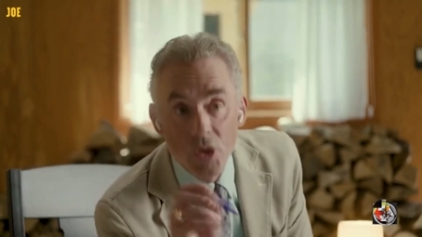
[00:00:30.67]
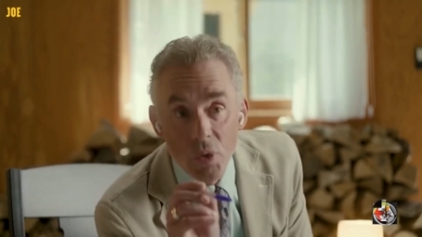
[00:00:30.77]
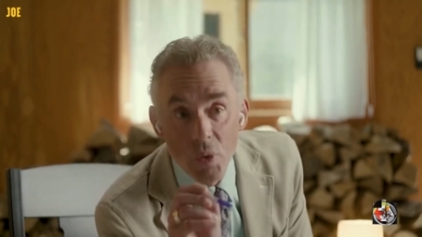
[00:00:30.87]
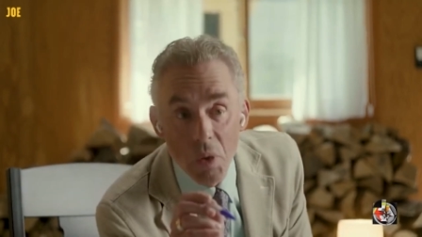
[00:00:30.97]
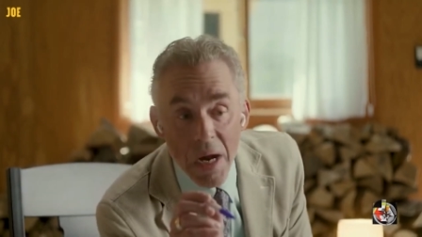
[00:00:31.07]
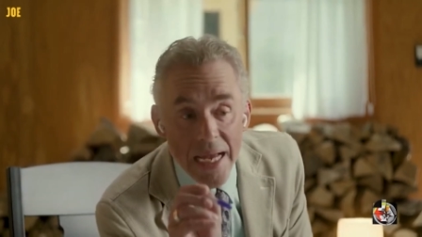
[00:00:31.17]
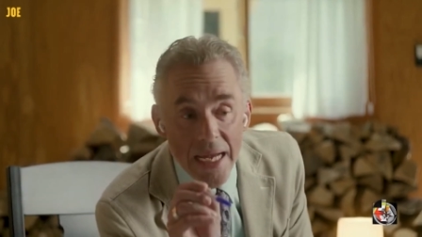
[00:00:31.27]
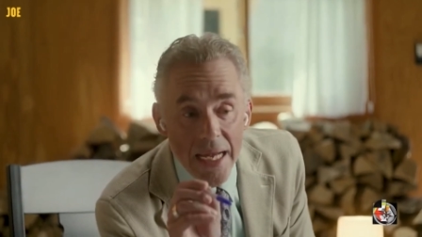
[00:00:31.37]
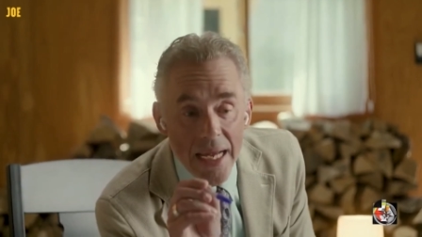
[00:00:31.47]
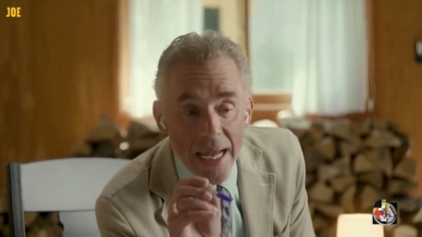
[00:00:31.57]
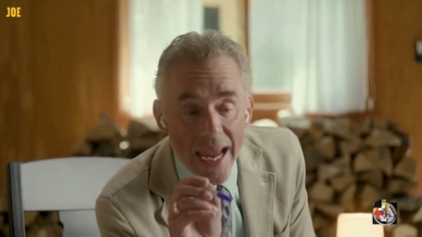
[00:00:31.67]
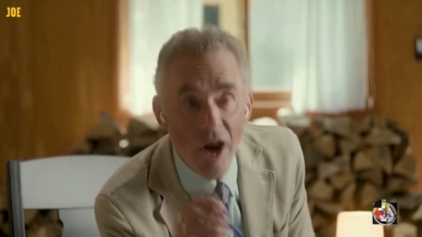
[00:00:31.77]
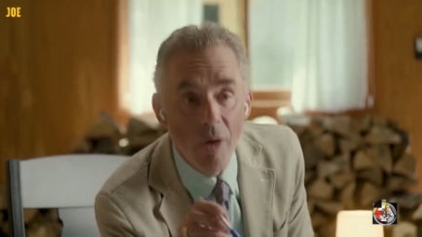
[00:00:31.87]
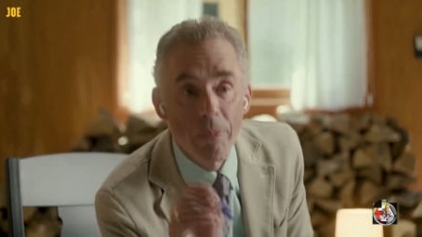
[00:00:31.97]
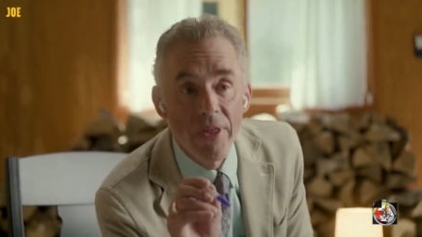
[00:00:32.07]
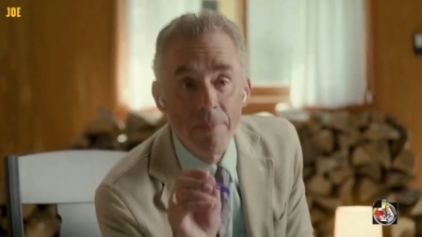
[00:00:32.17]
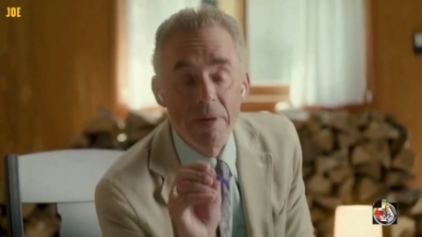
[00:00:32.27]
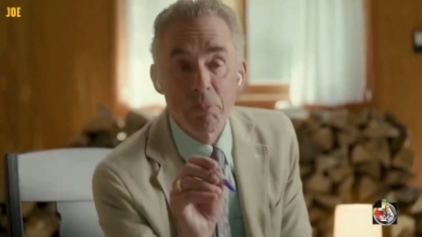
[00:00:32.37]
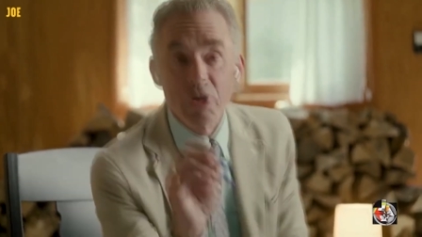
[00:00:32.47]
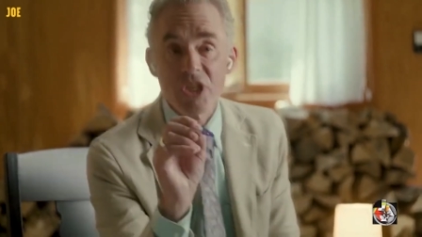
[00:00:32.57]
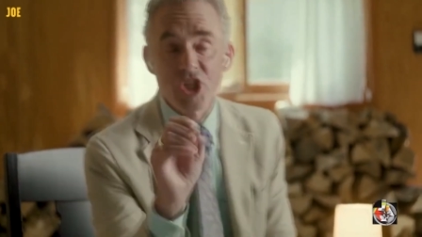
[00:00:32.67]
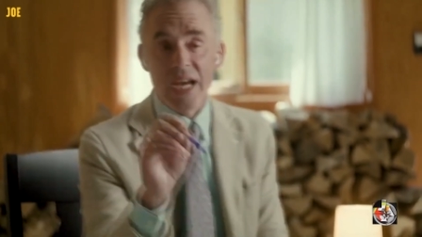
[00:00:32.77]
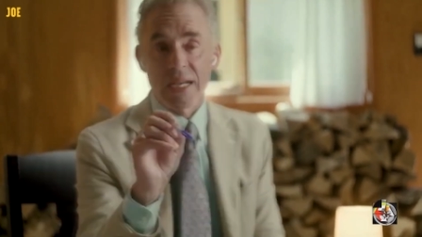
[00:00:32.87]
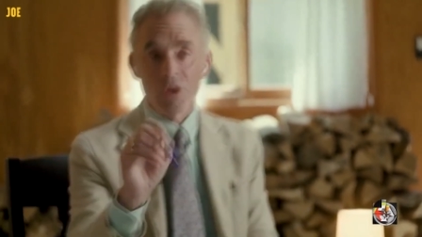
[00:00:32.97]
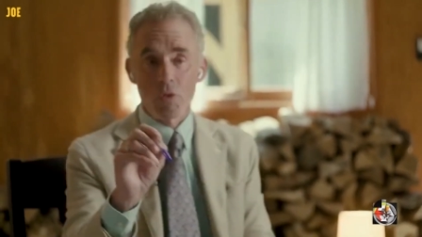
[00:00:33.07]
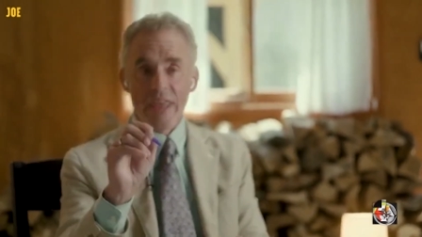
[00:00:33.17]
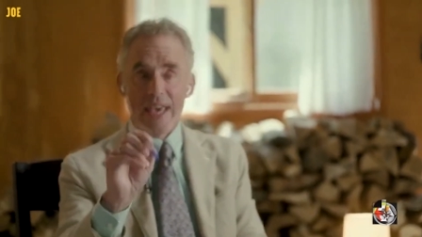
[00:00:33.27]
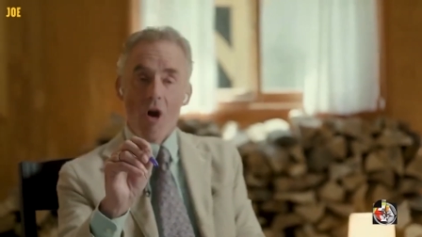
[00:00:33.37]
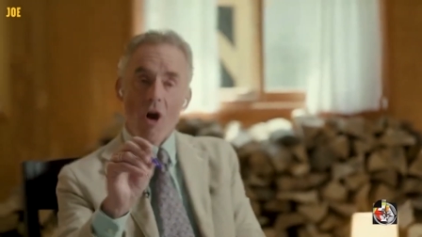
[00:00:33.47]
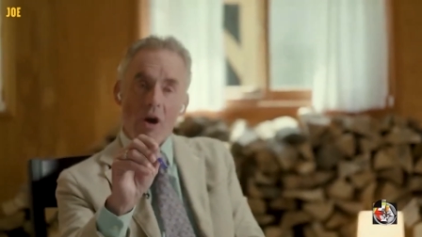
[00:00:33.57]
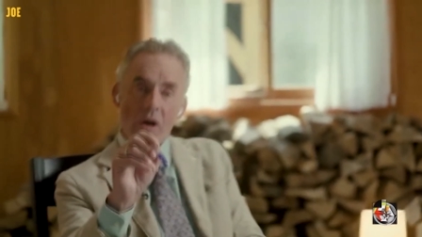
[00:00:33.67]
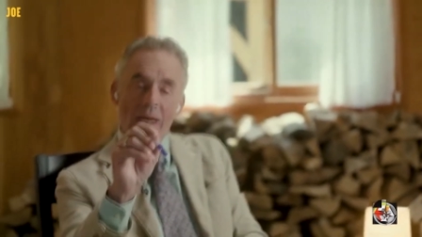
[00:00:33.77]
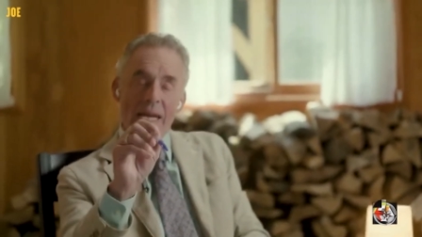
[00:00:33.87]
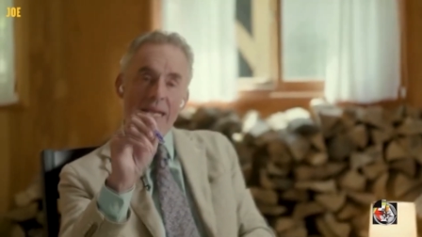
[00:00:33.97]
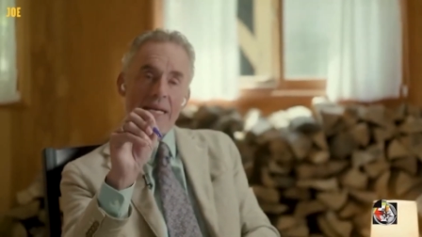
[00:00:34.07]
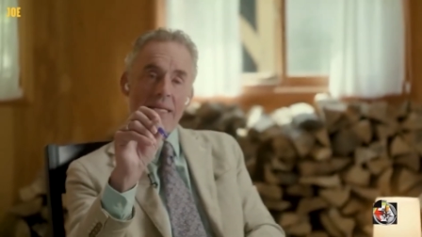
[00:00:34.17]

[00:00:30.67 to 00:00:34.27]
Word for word: to help them appreciate who they are.